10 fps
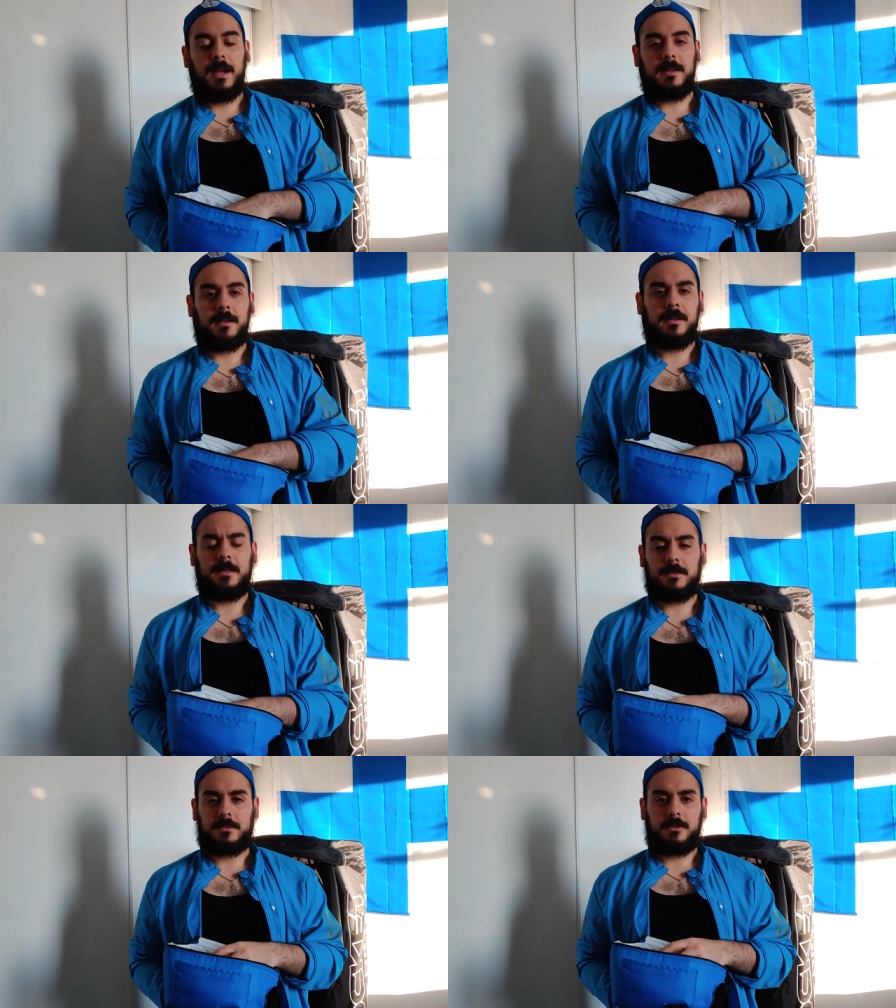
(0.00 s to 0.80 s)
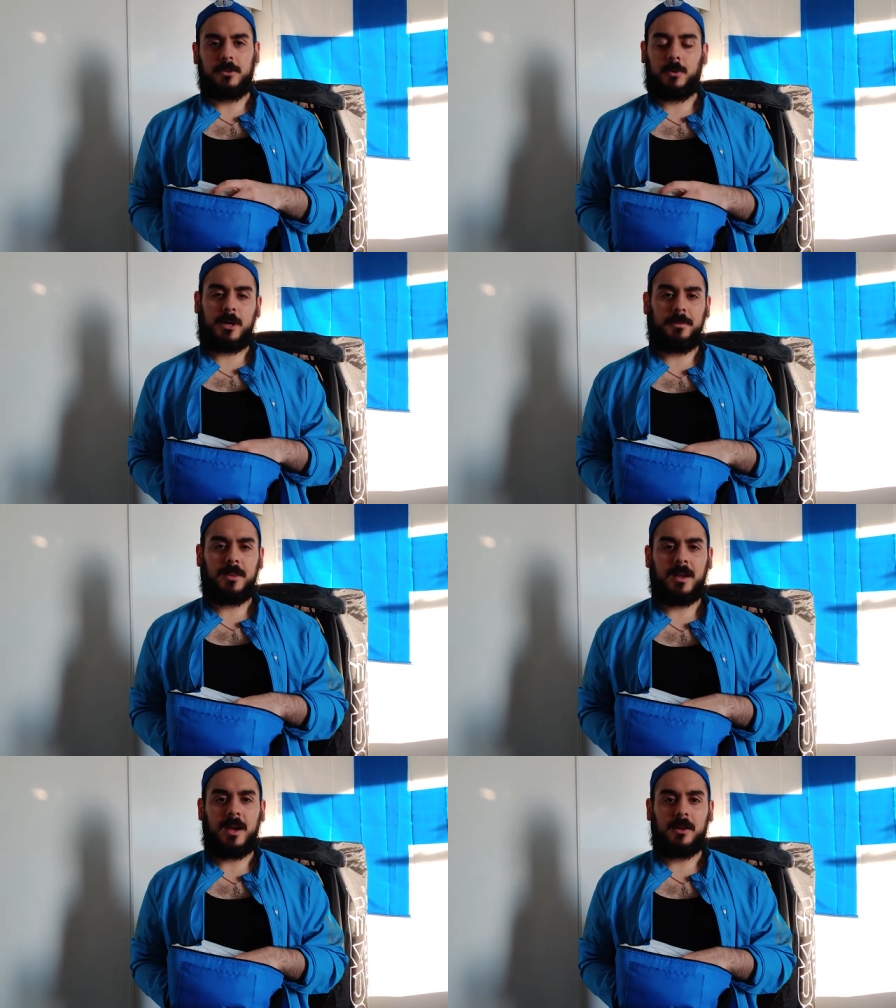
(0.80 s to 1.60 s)
And you don't want to be
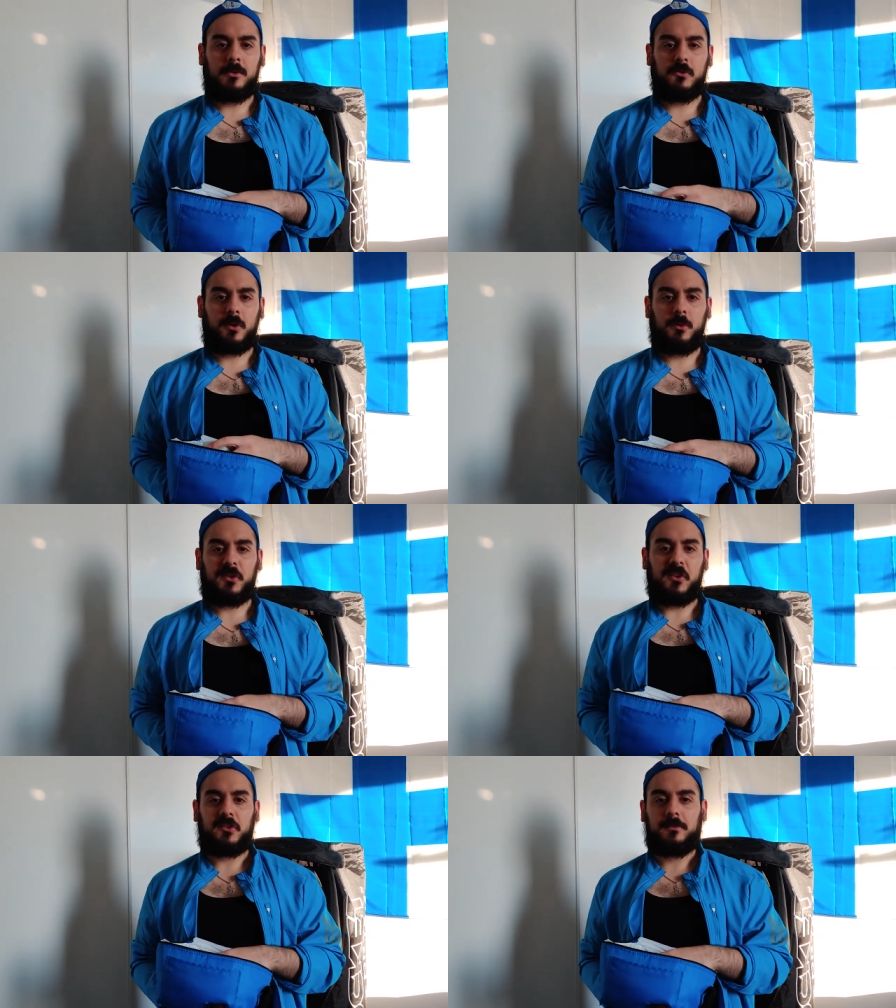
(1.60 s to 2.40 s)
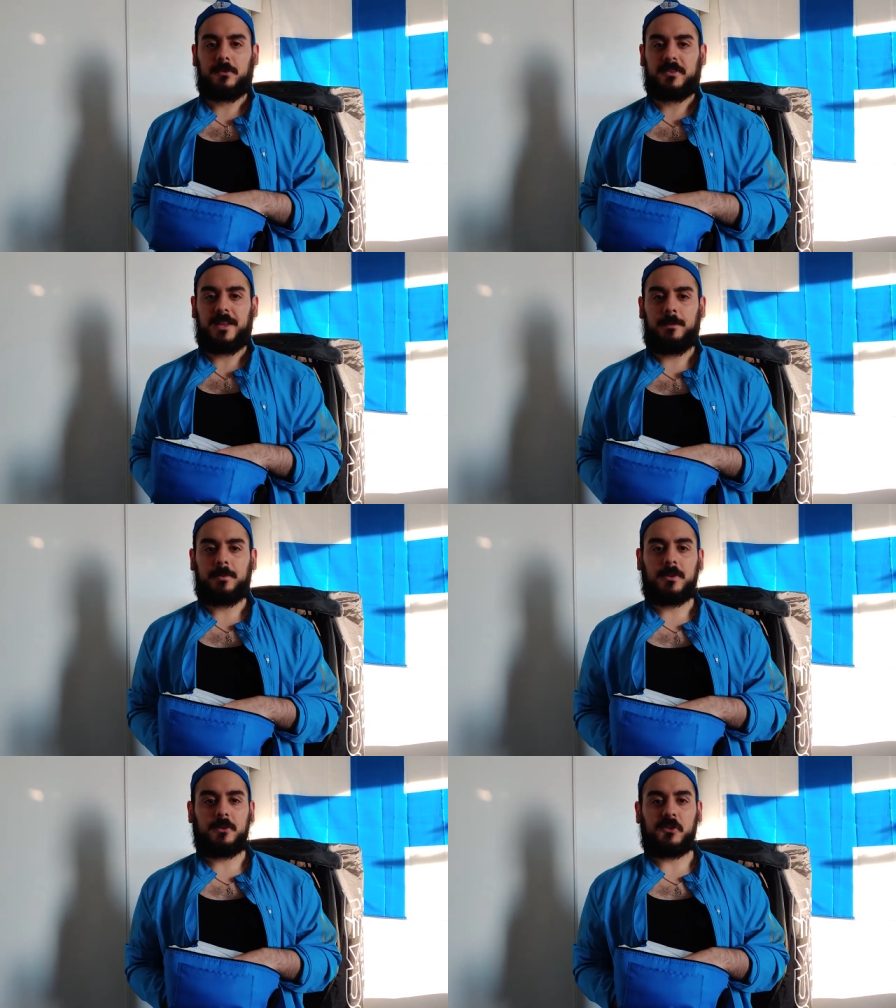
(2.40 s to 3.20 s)
the guy who's always asking for
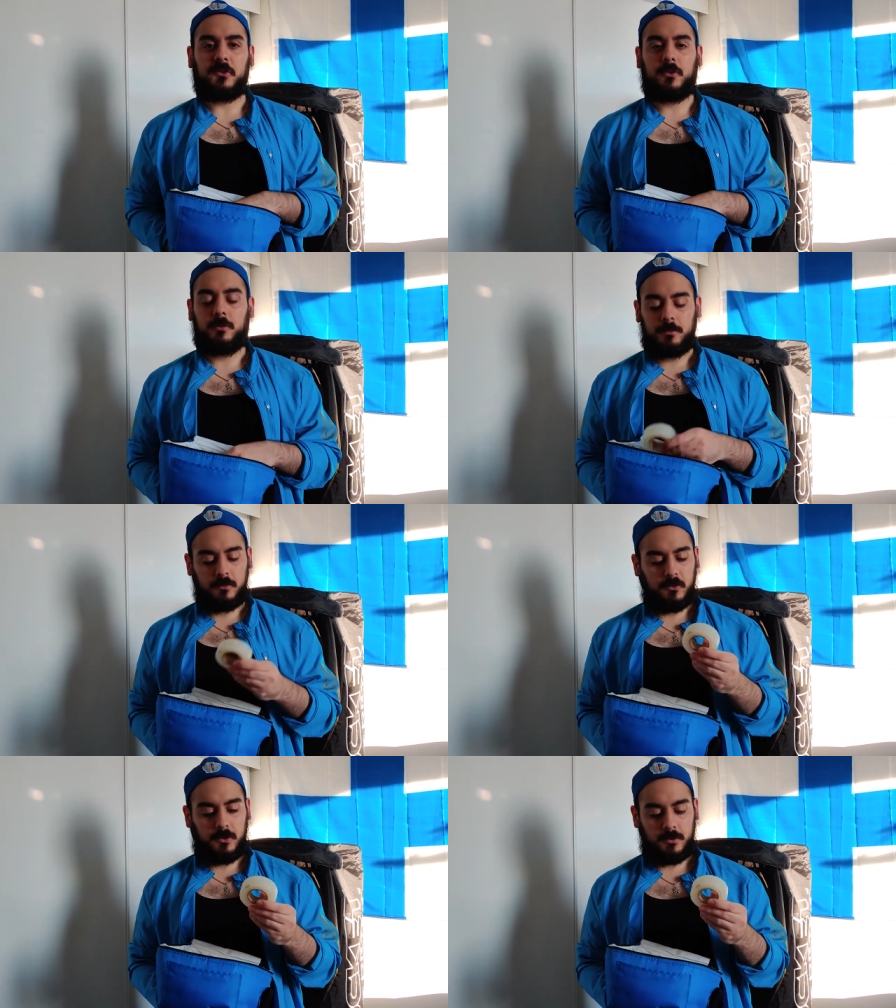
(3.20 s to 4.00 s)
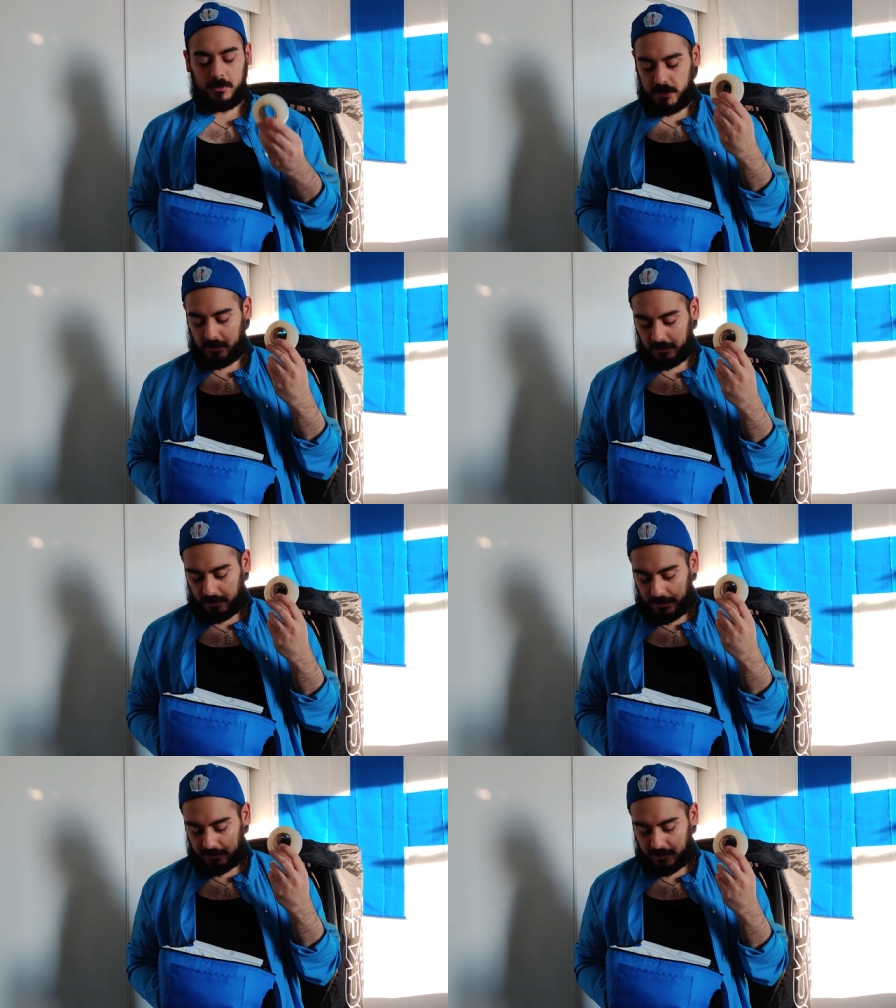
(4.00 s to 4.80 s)
tape in the dressing room. So I
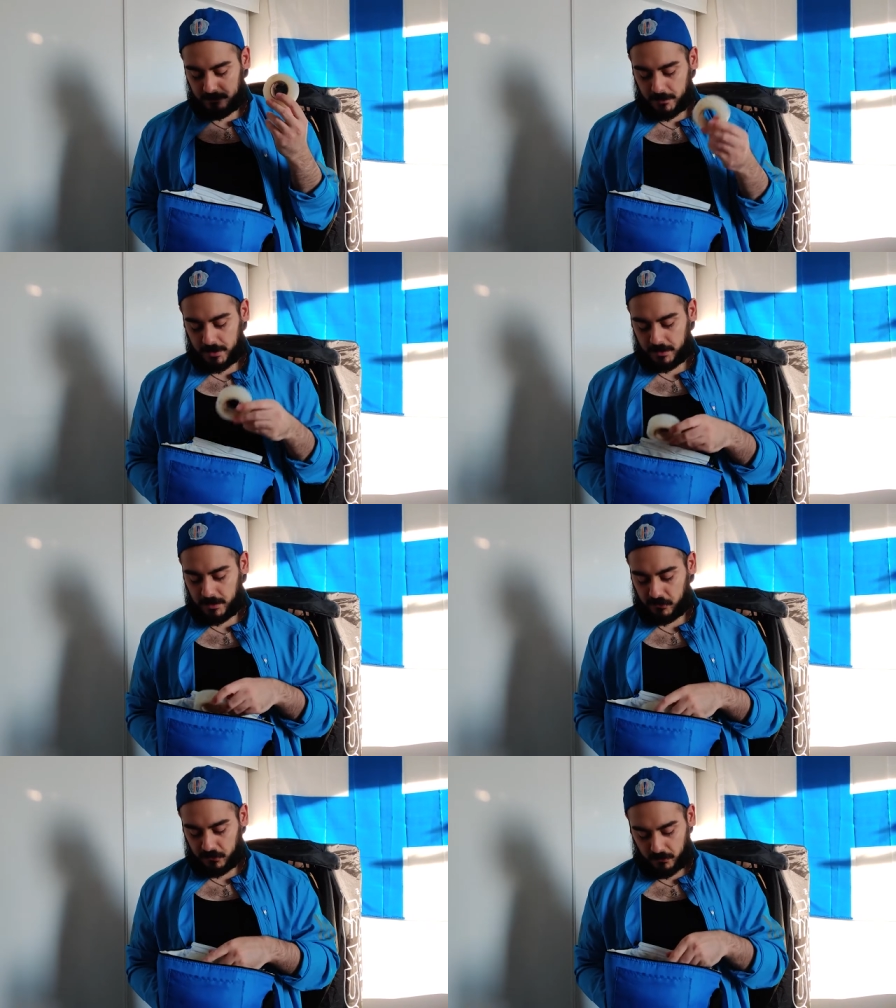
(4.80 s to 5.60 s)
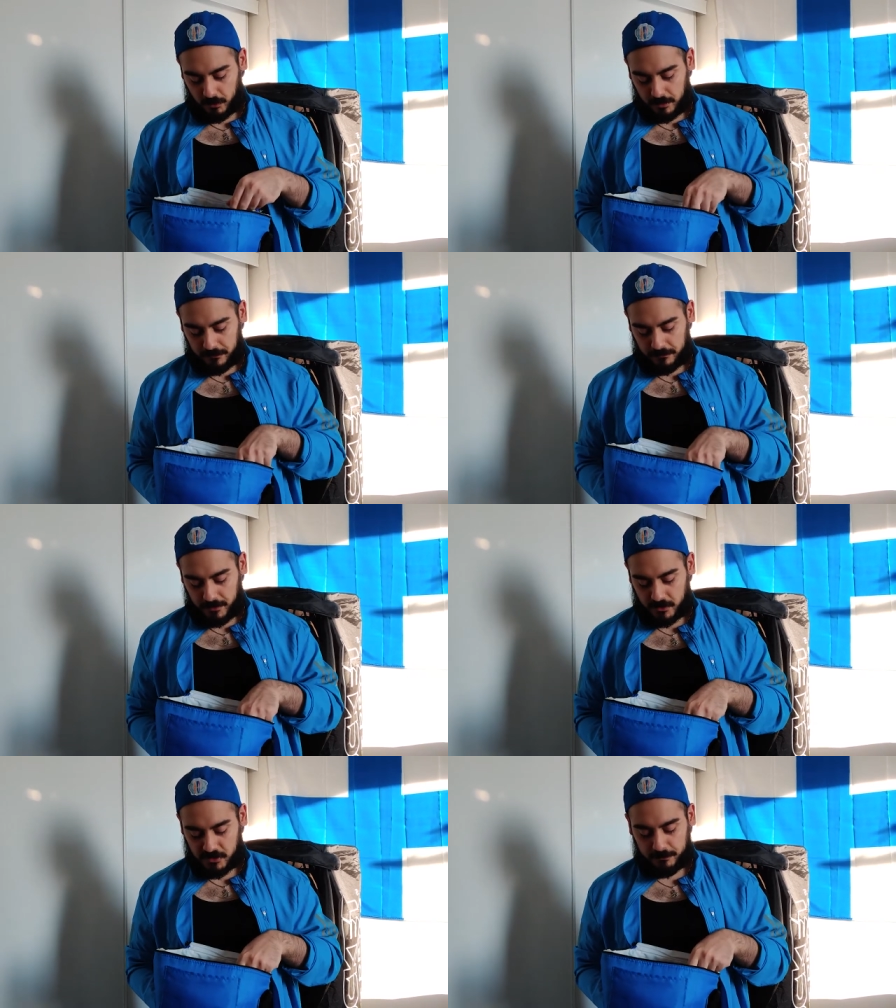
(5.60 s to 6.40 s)
like to keep my extra roll
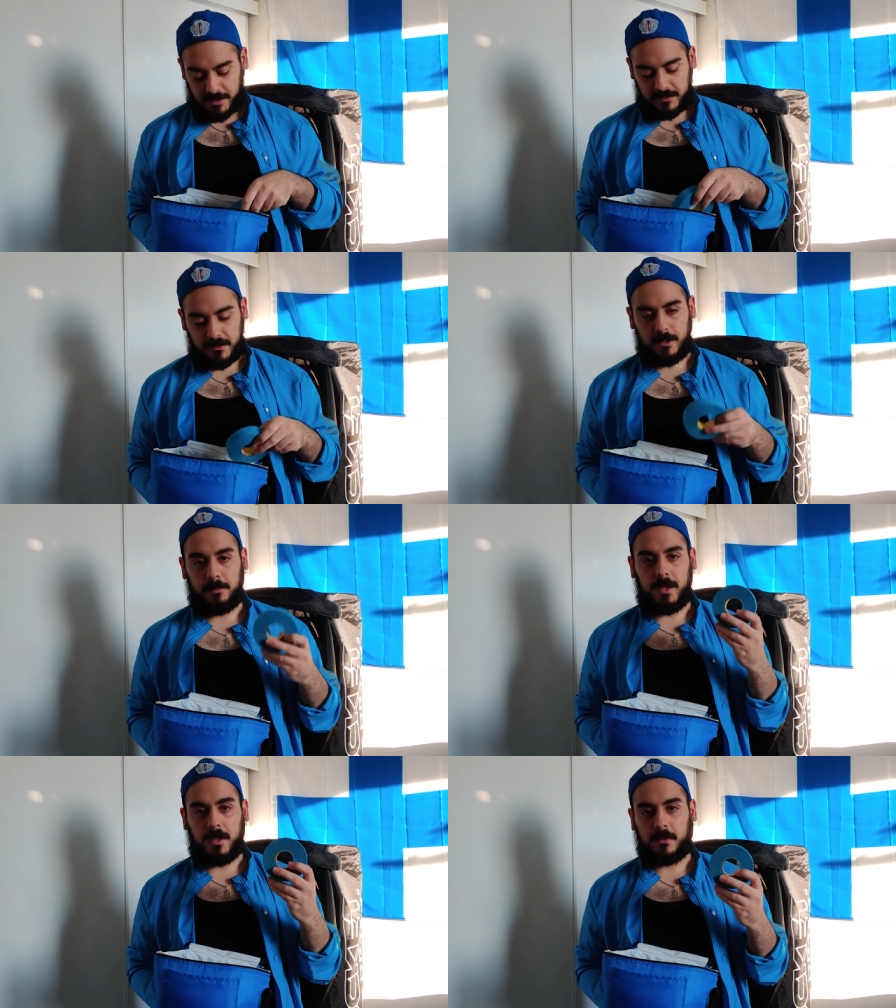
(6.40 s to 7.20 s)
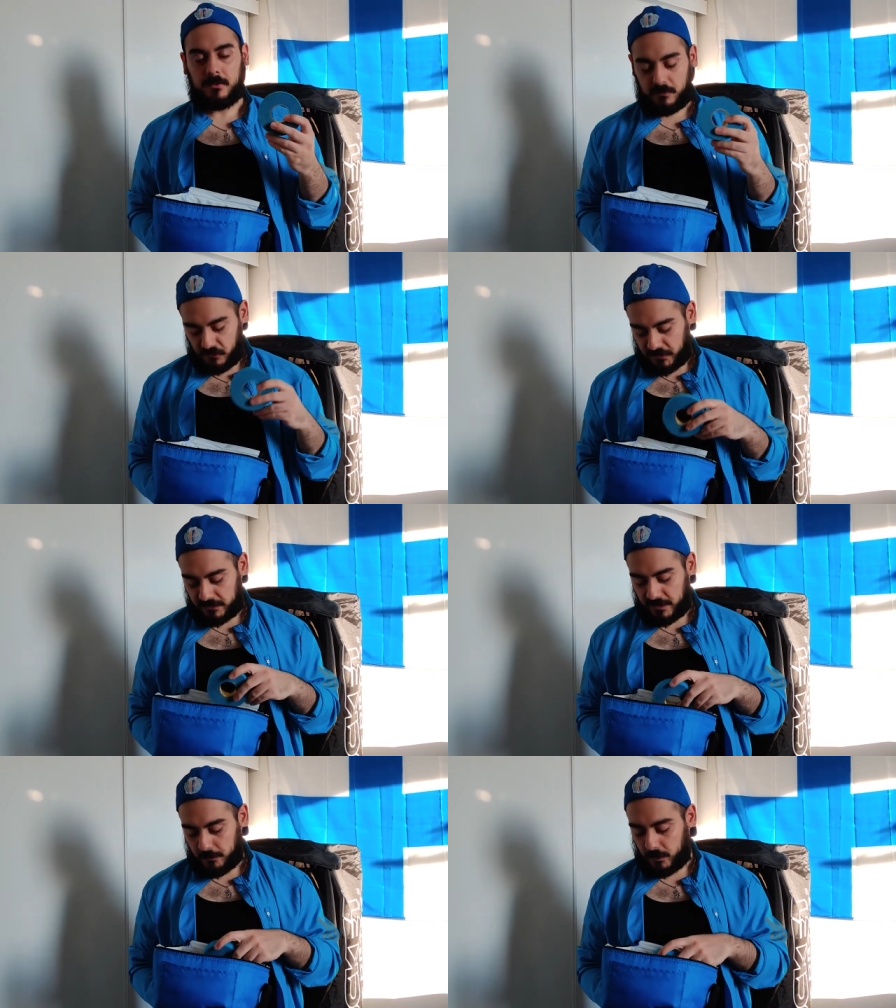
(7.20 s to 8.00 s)
of shin pad tape and
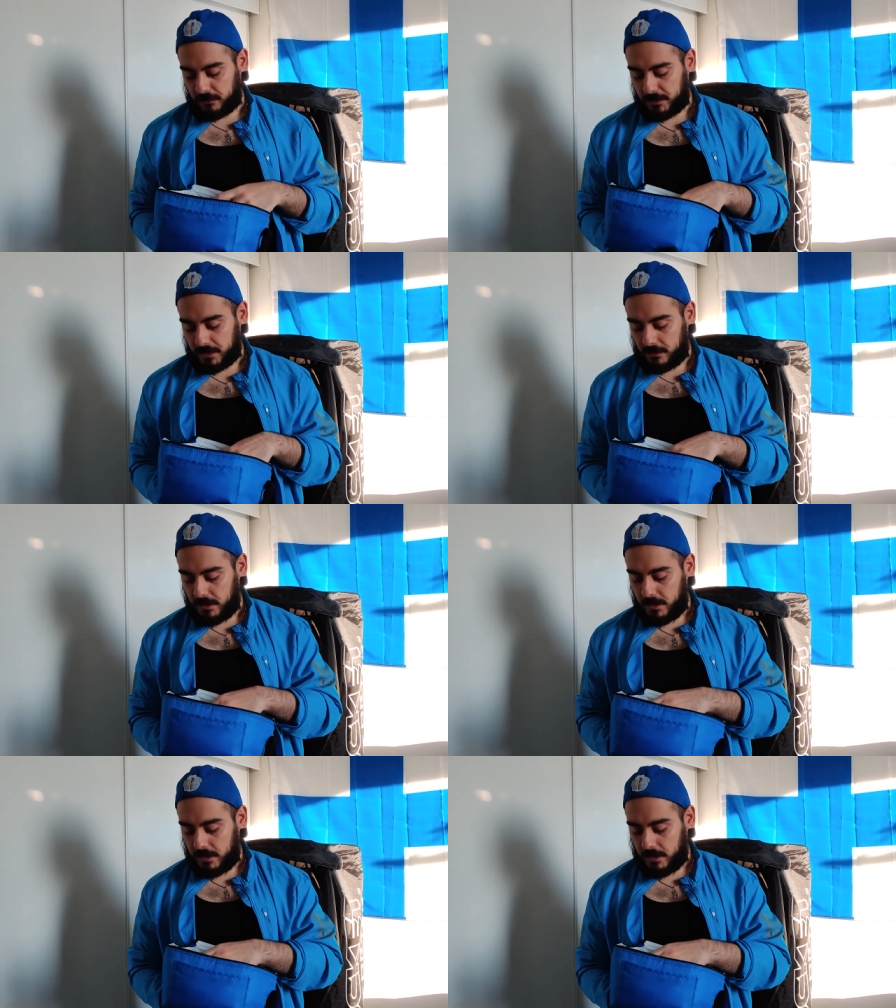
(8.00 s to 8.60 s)
stick tape with me.